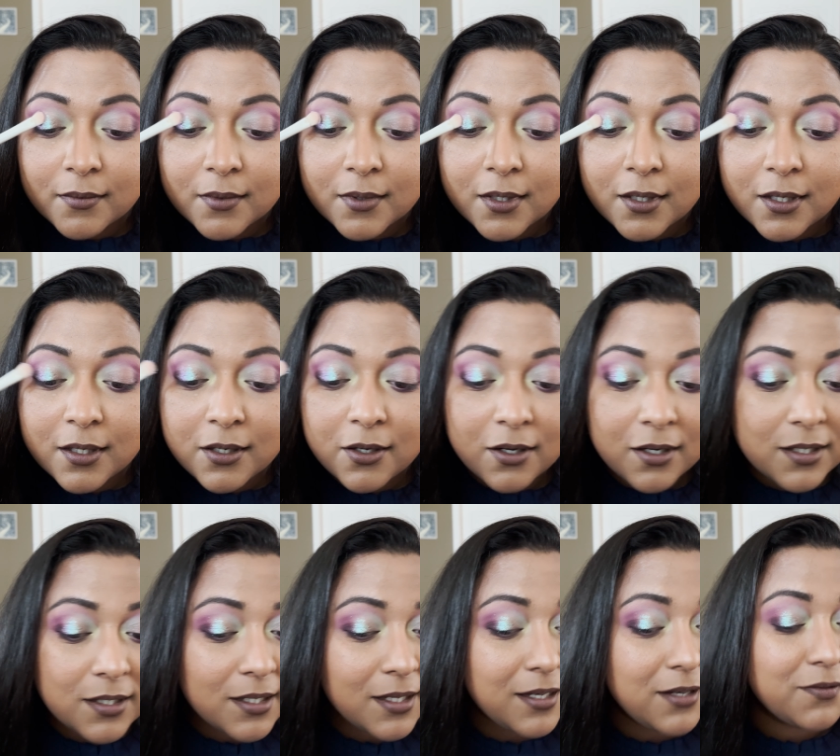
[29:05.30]
Cannot
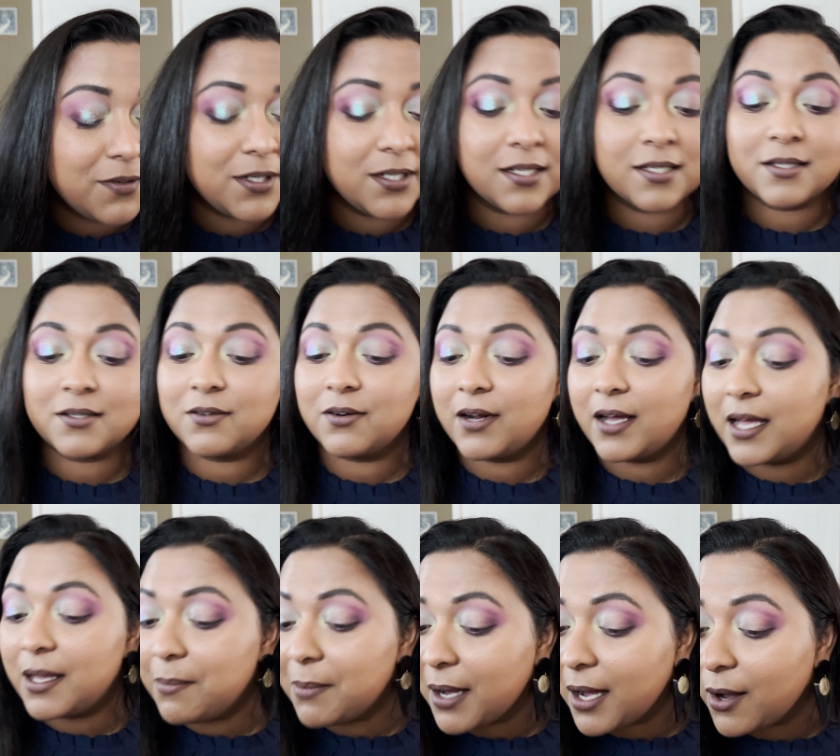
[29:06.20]
even
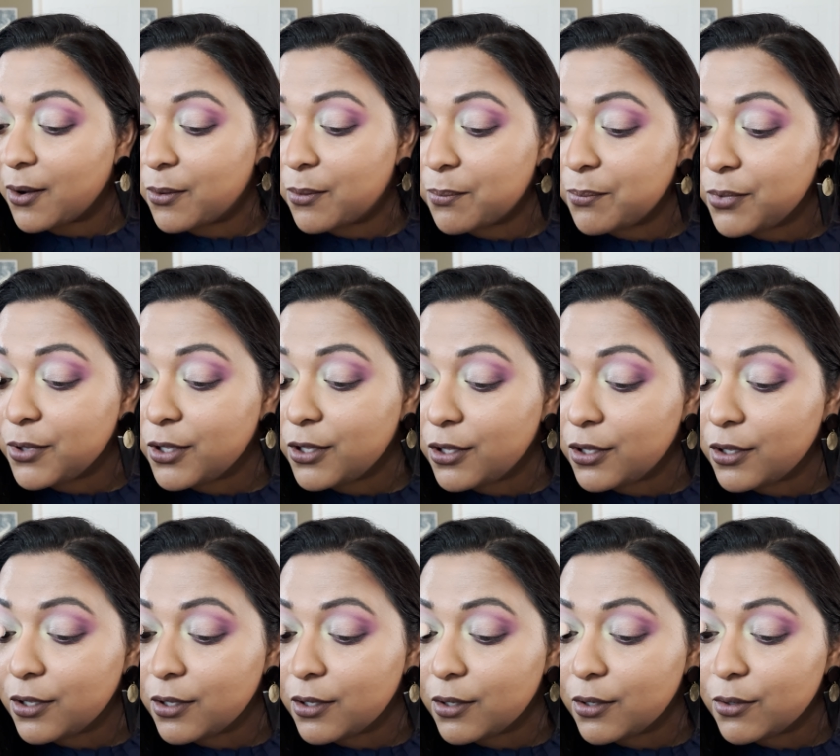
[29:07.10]
describe how
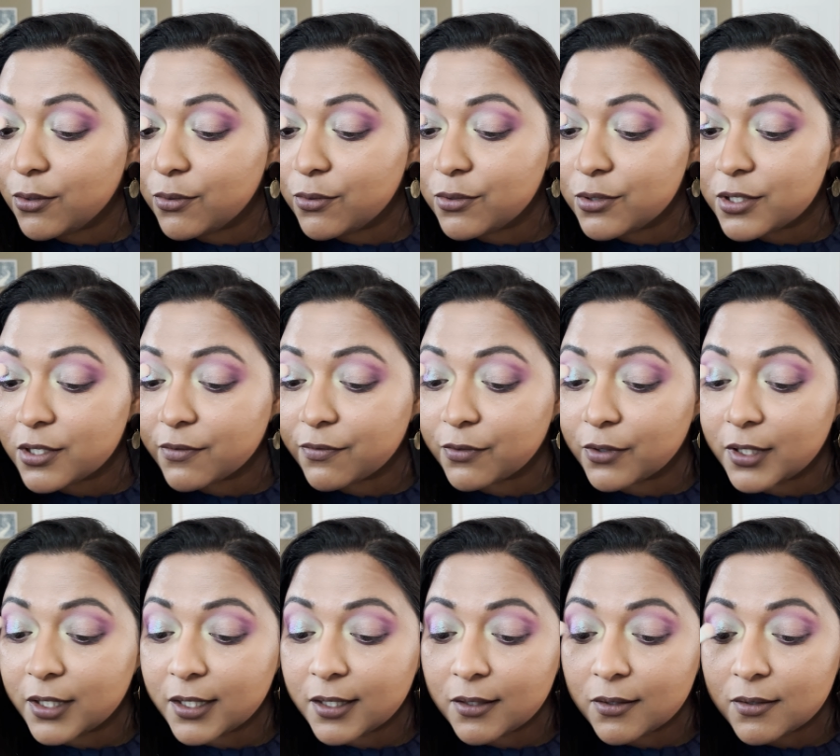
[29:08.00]
beautiful
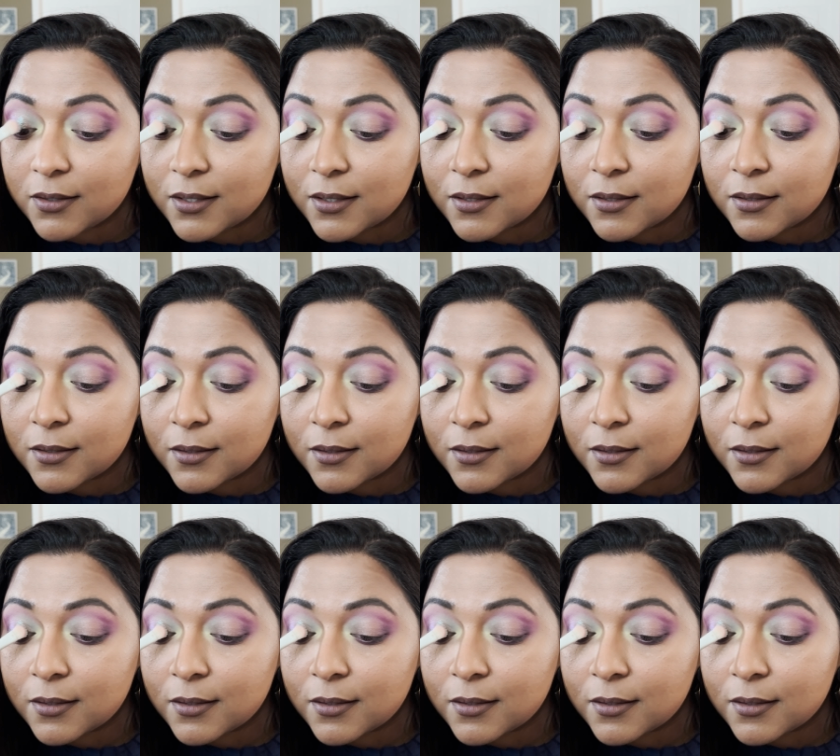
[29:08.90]
it looks.